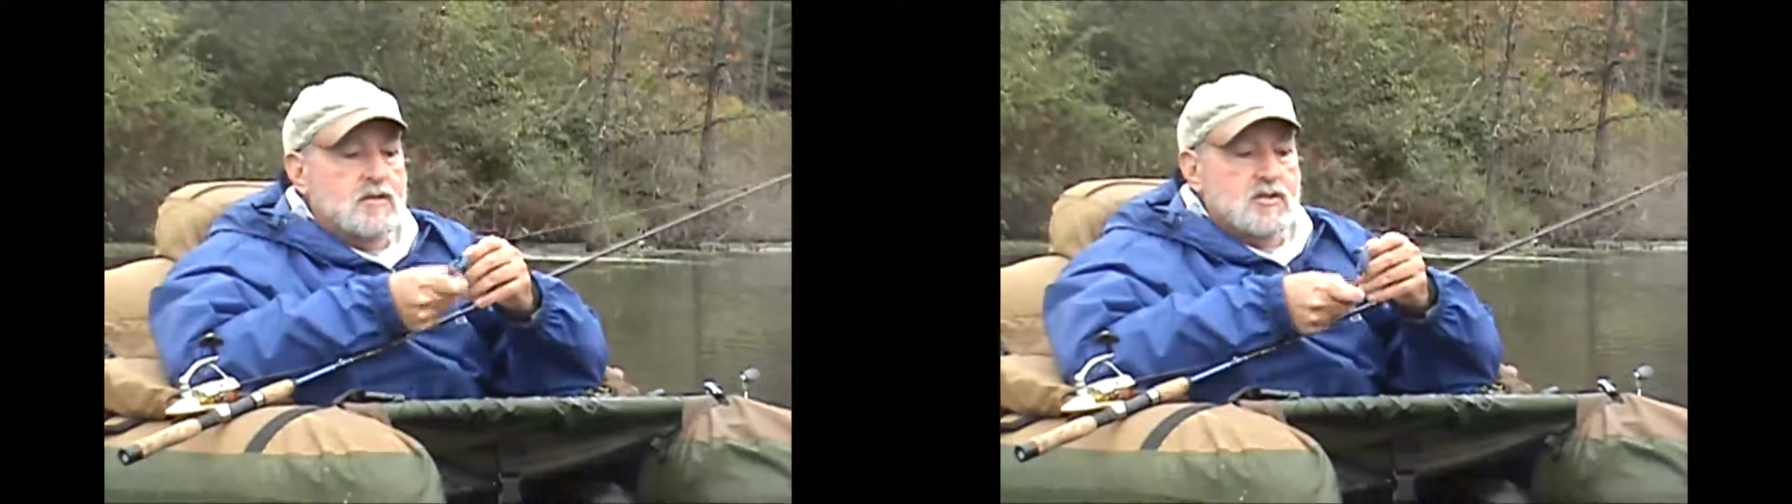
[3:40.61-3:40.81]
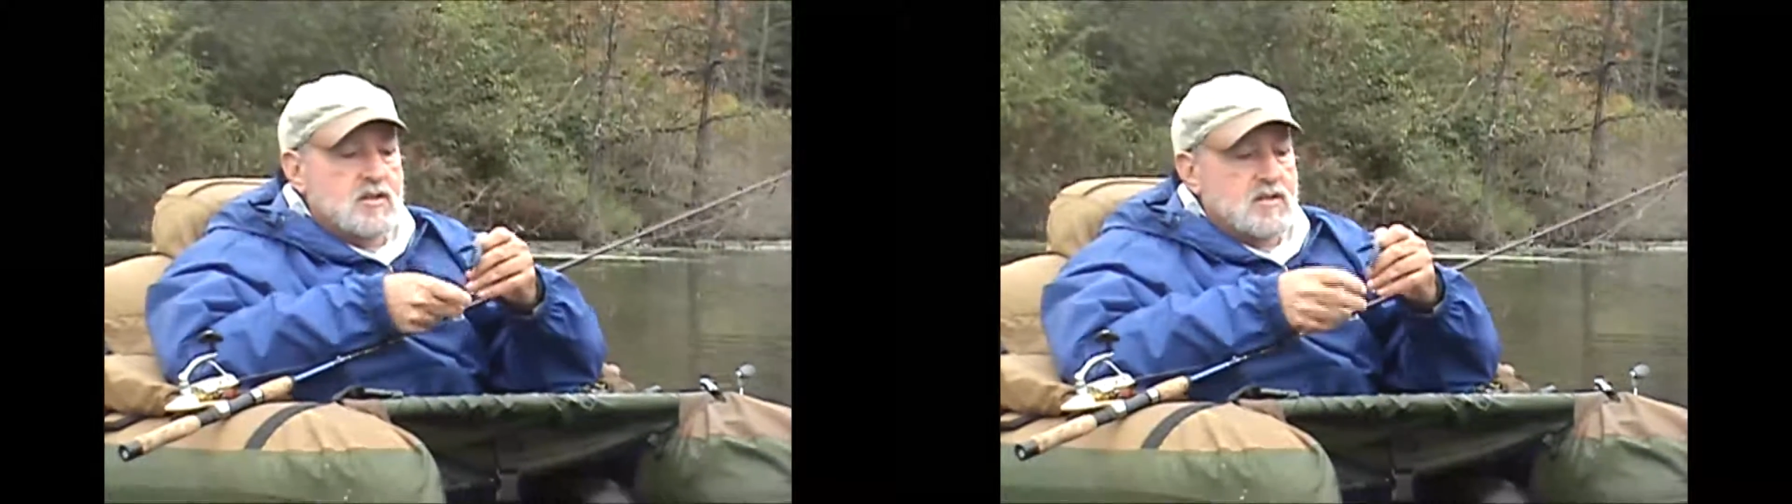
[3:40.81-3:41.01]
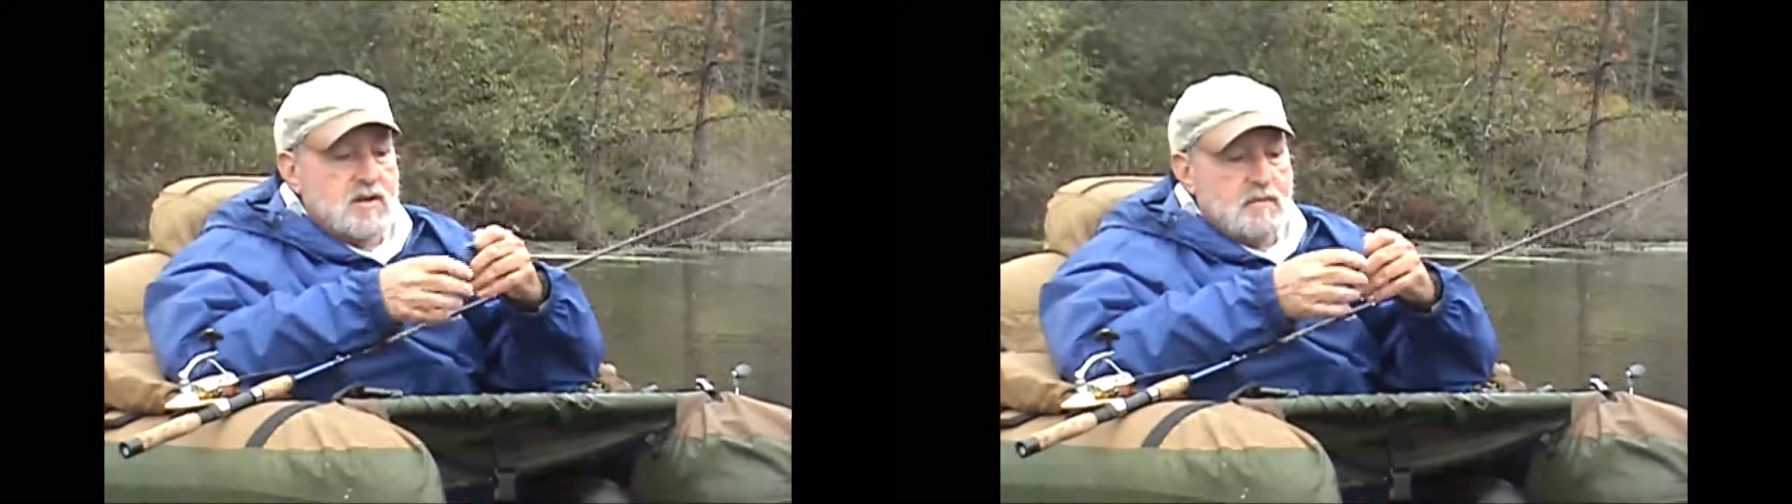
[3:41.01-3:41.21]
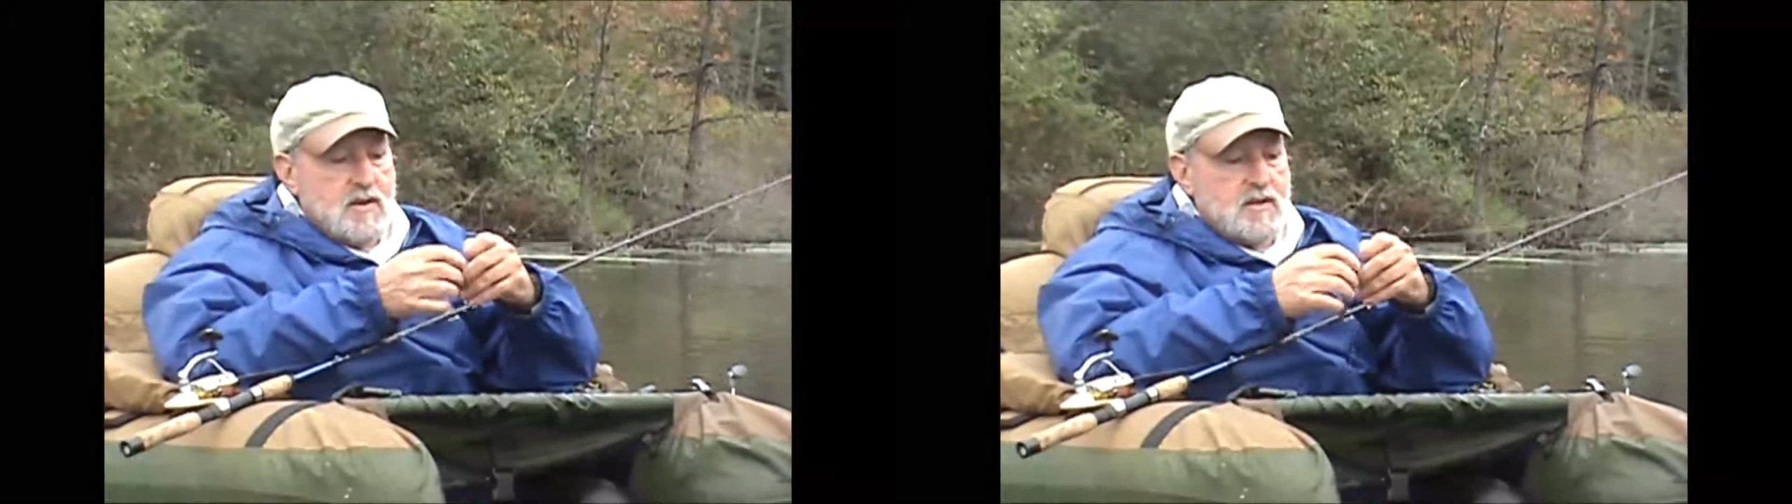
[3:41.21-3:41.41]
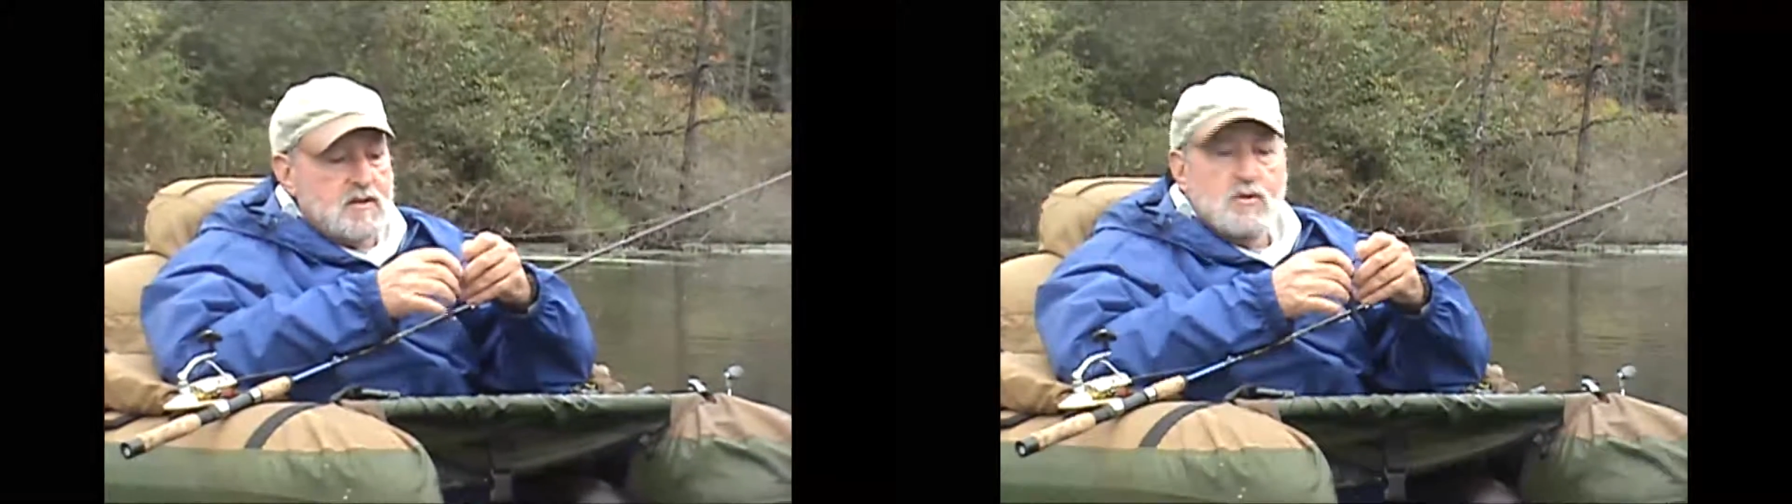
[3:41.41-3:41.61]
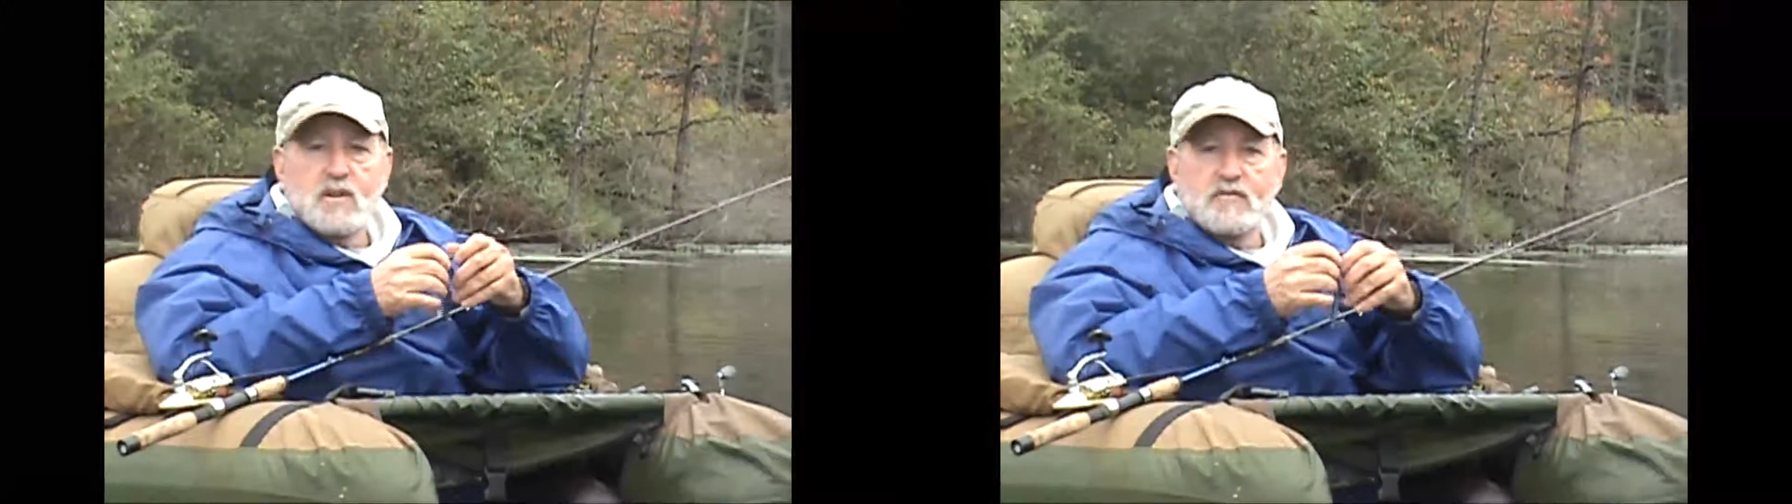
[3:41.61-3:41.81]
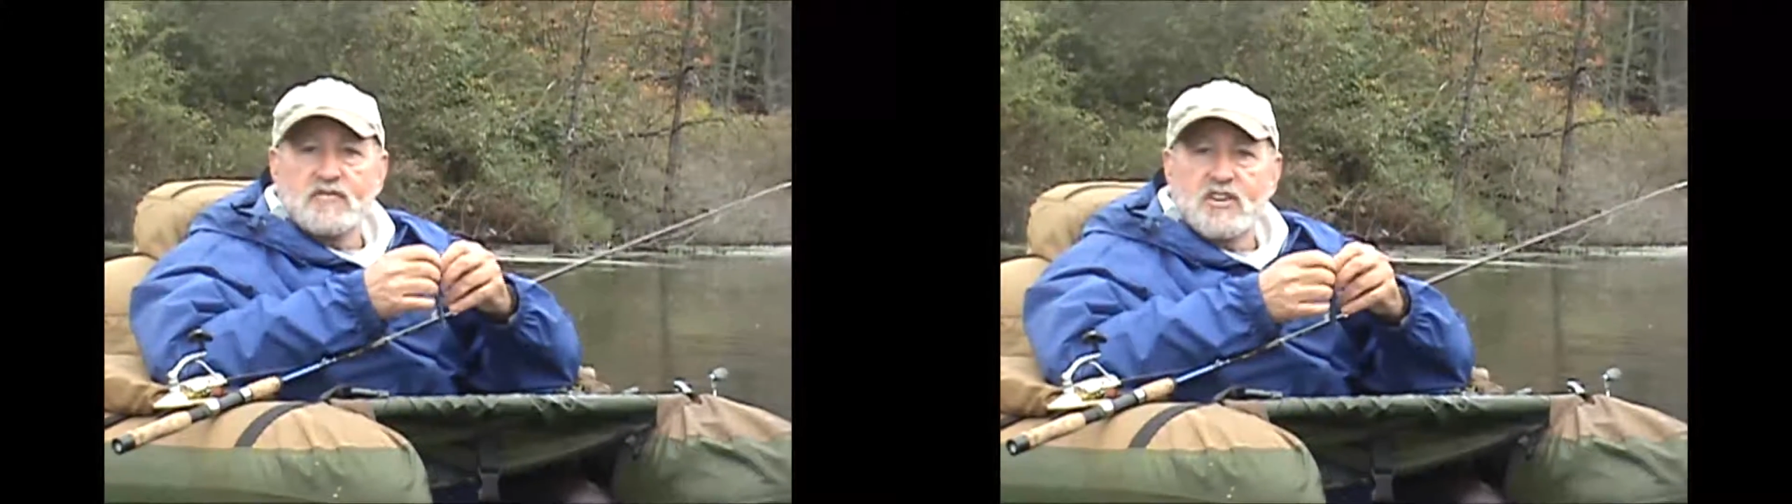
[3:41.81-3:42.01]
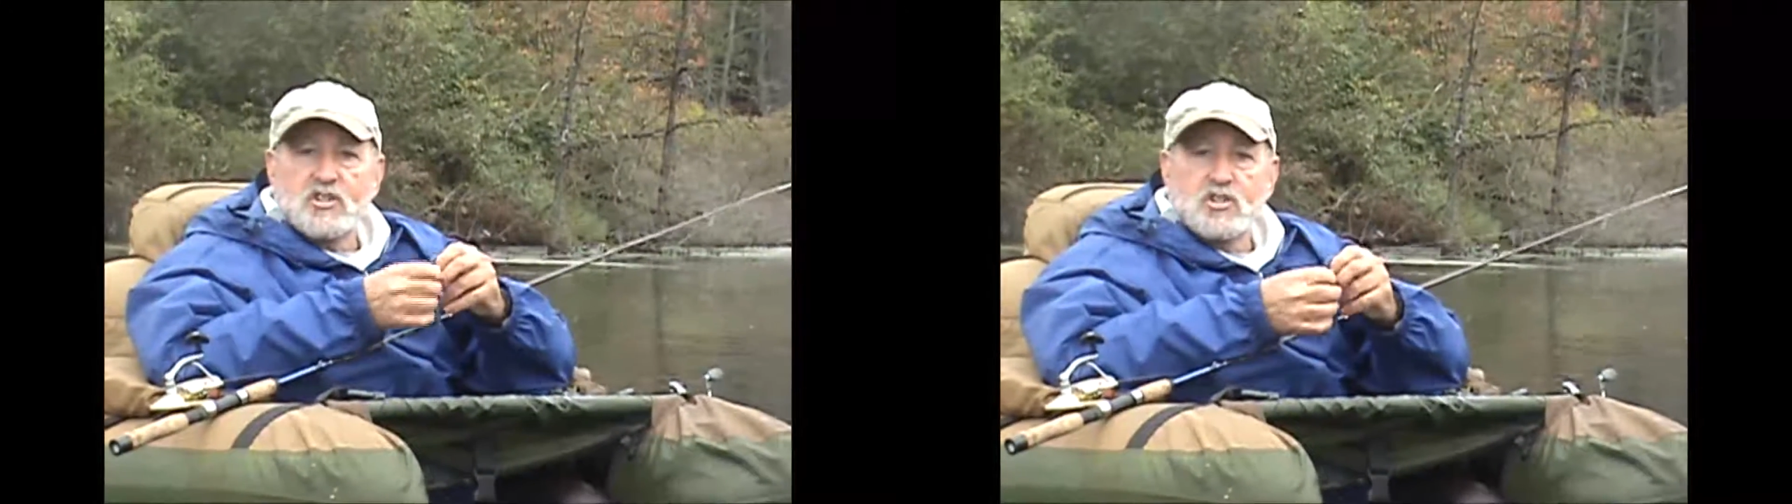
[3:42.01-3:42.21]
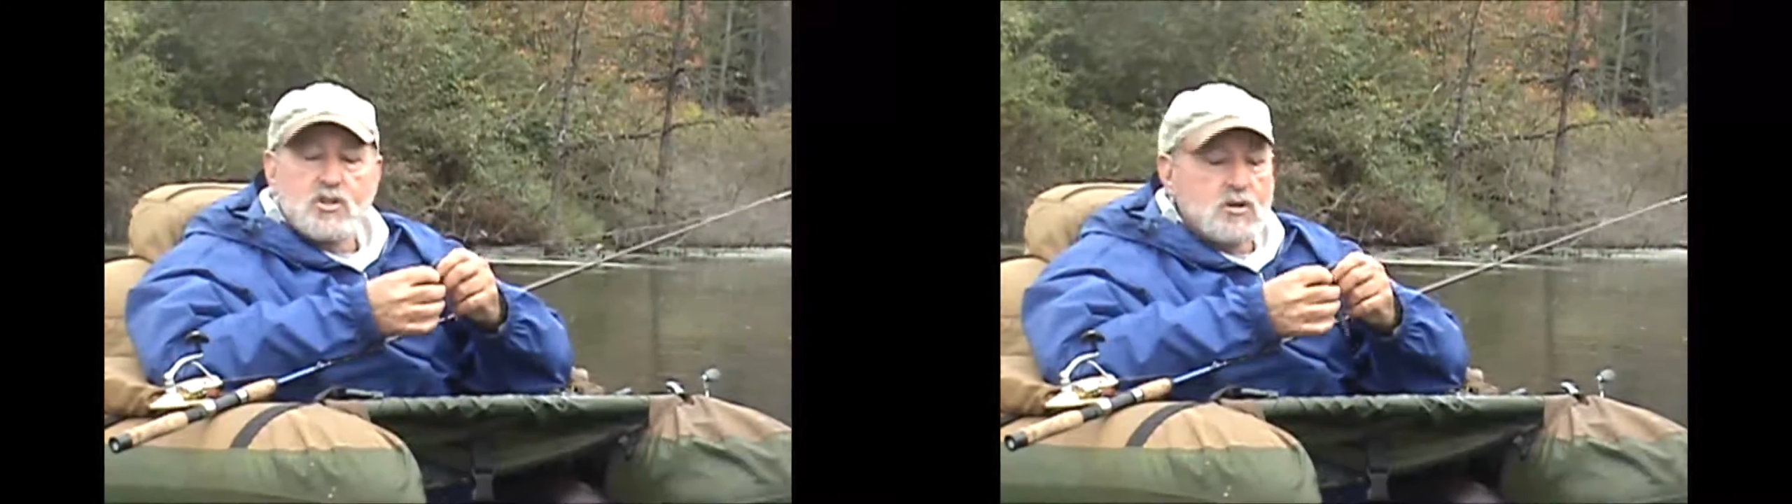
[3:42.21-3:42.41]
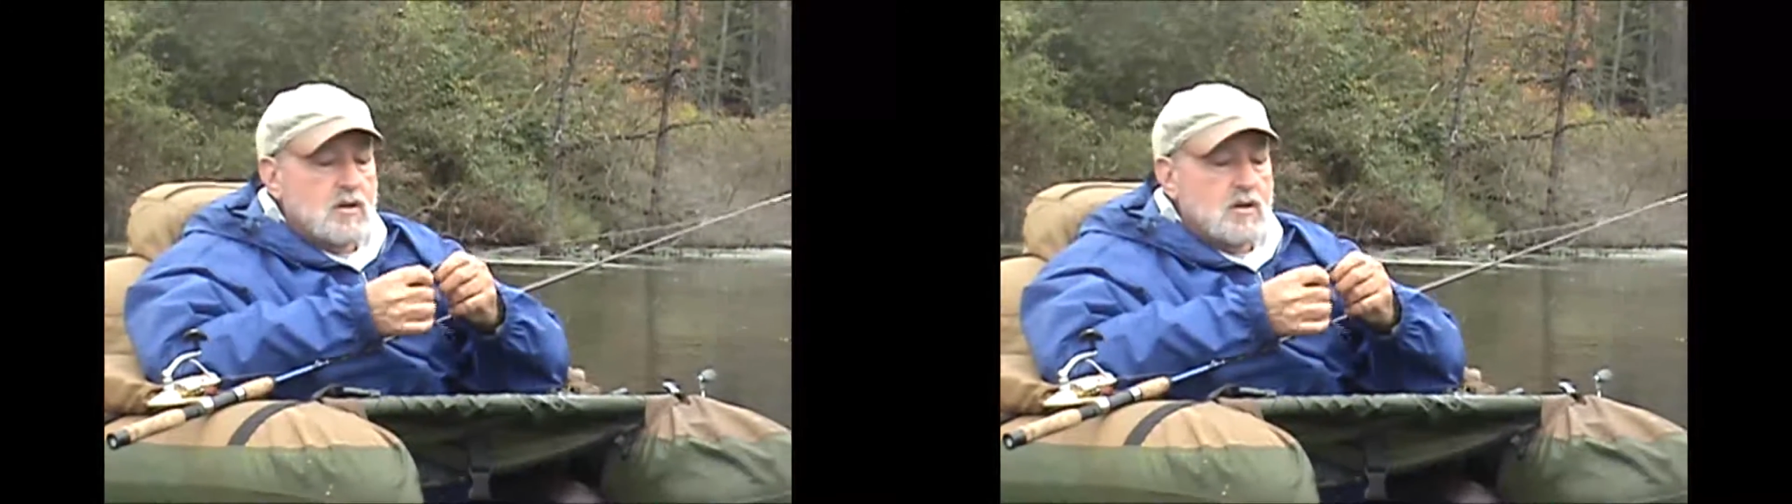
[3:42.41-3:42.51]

It's just an amazing way to fish.